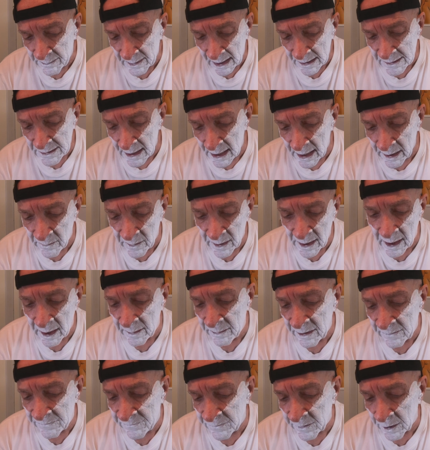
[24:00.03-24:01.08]
But I said I wanted to
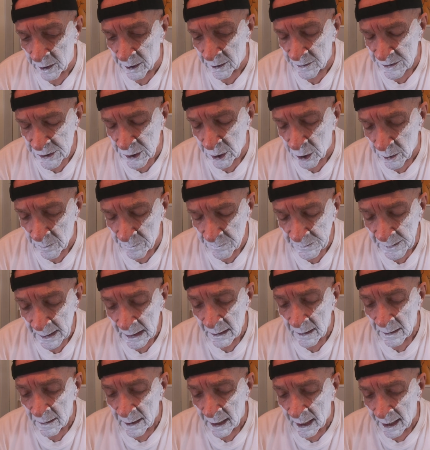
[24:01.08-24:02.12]
be fair. So
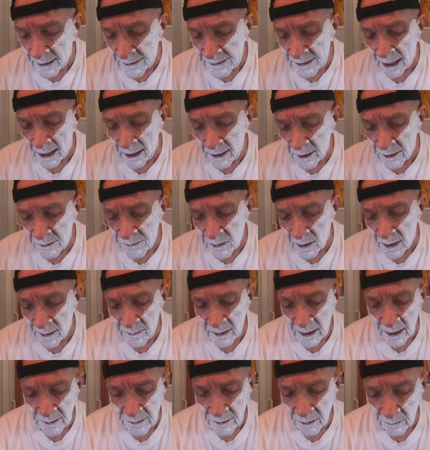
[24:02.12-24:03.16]
I said, here's what I'm
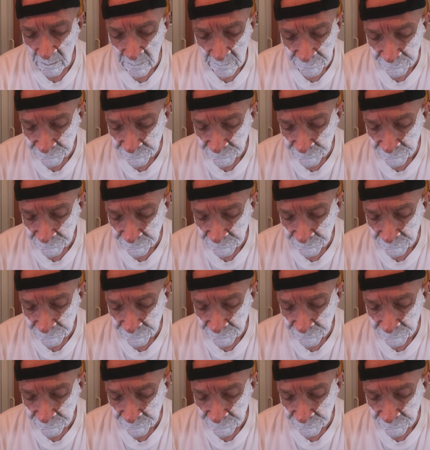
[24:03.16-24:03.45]
going to do.